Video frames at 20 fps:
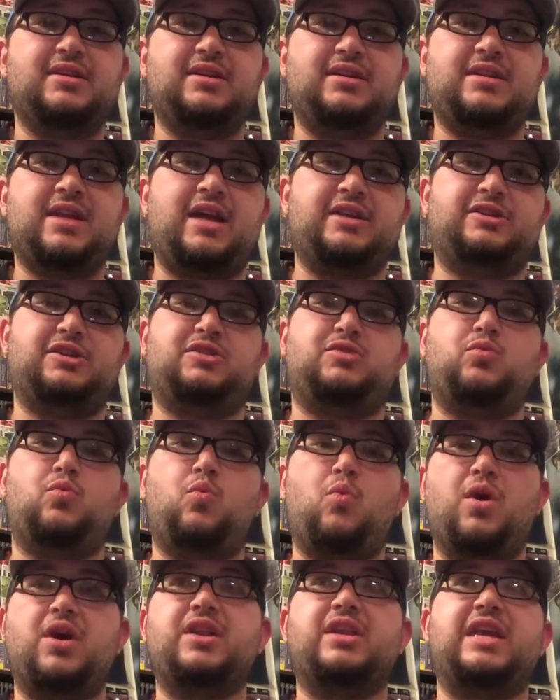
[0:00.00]
not just
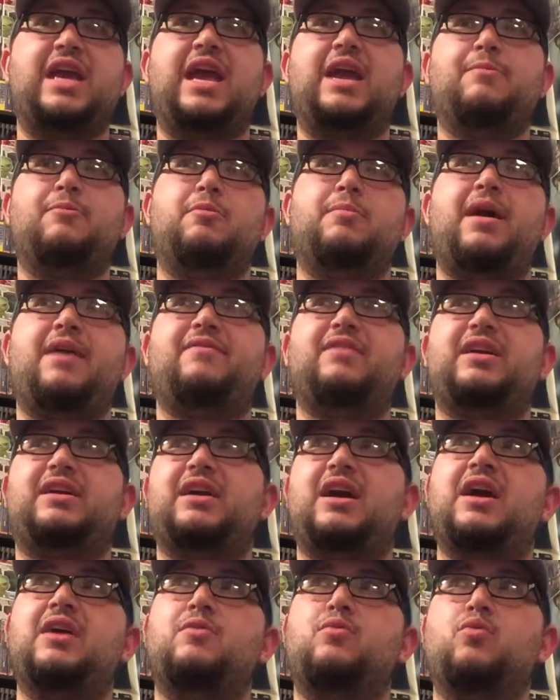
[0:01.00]
one game room. I have like
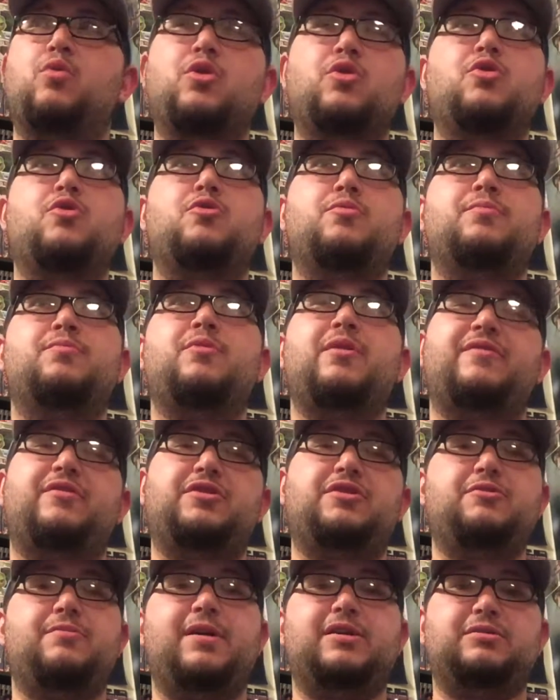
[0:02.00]
a room. We have a
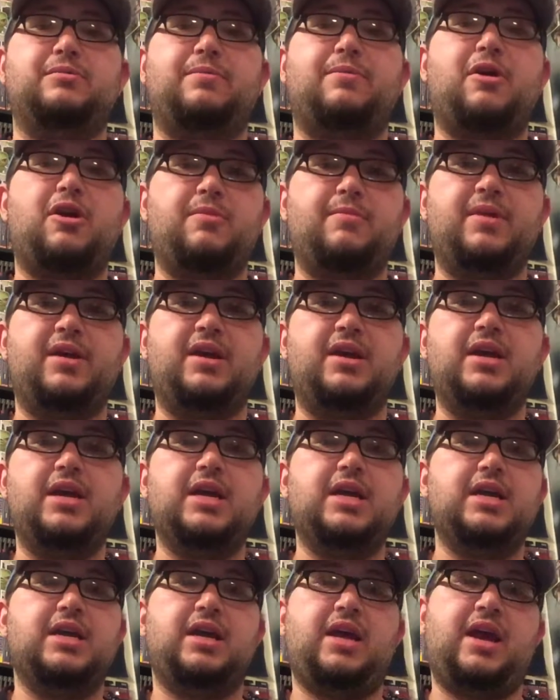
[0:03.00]
two bedroom apartment,
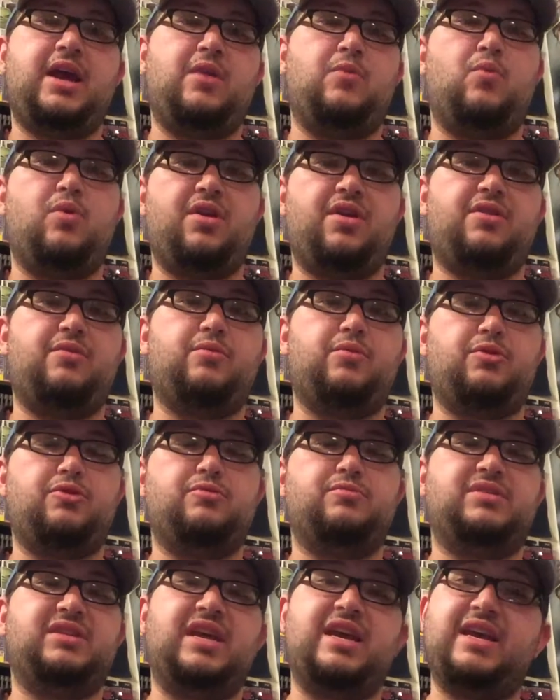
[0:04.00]
and one of the
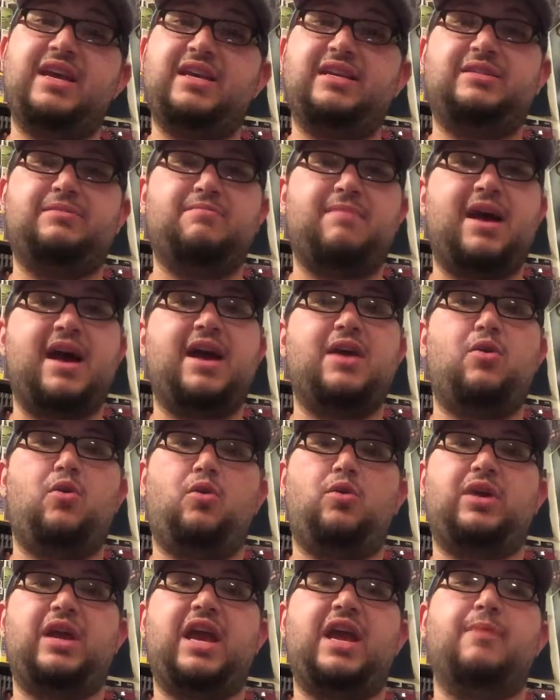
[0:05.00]
rooms is my
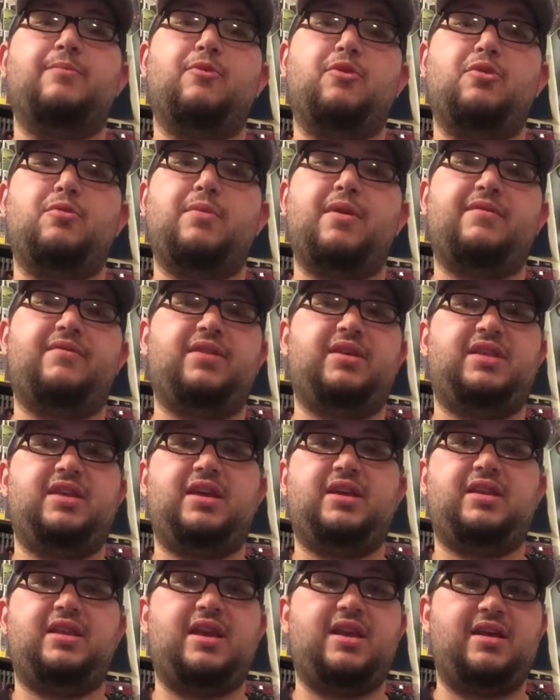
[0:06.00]
whole game room.
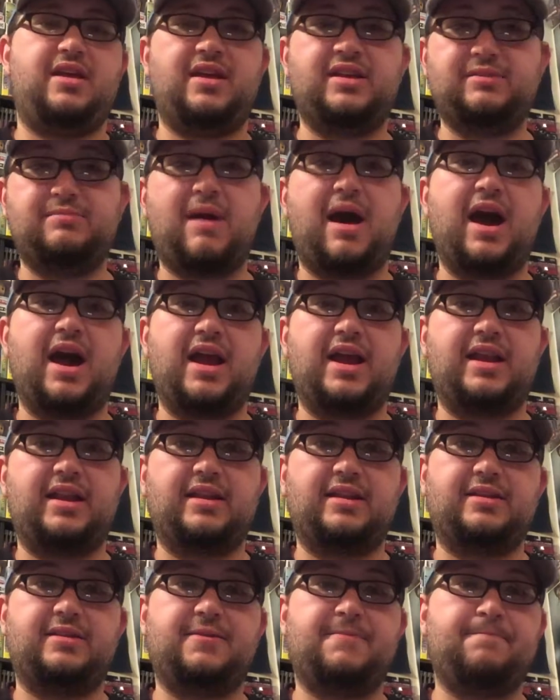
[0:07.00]
Everything that is mine.
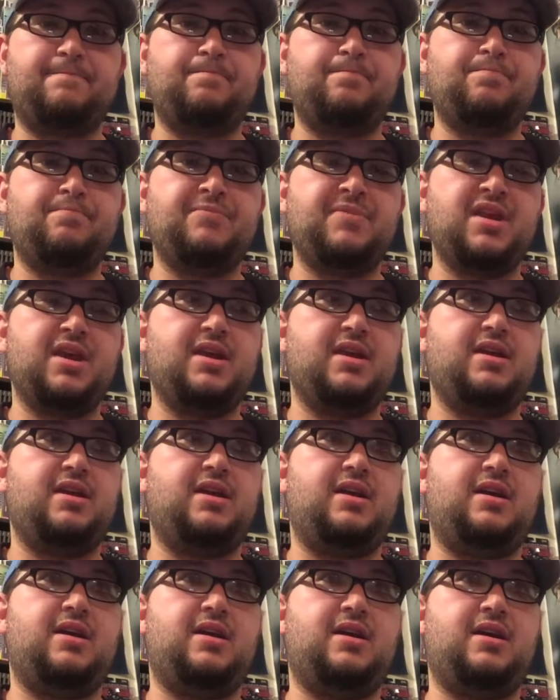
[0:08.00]

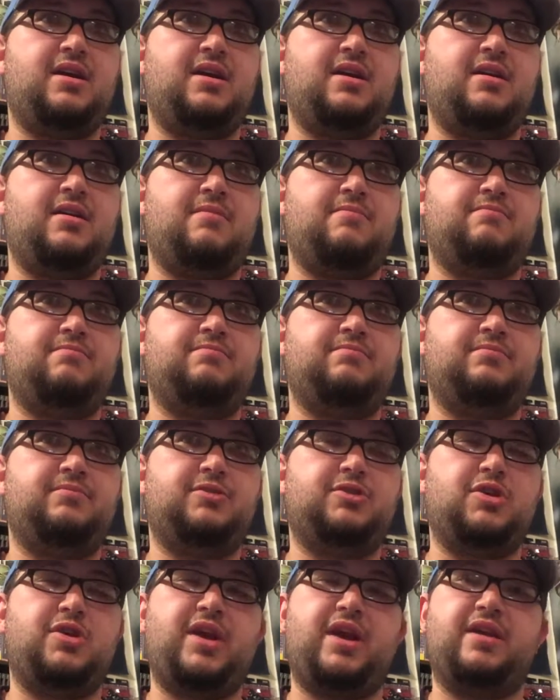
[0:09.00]
Um,
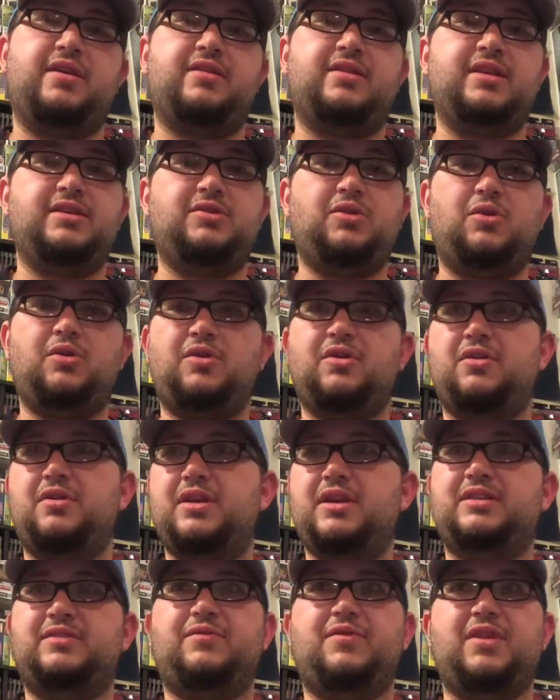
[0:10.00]
so yeah, this whole
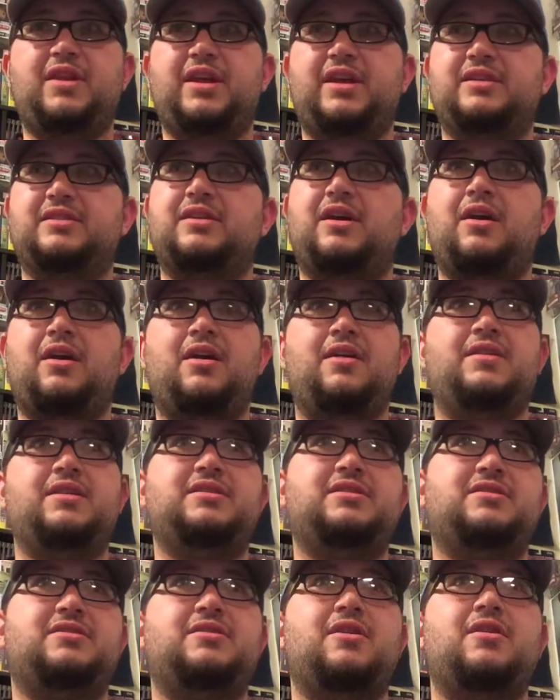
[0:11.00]
is funny because all
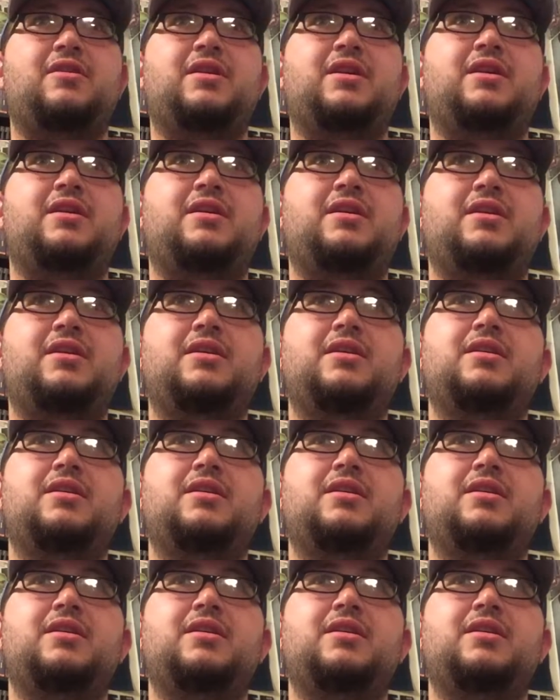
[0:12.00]
this started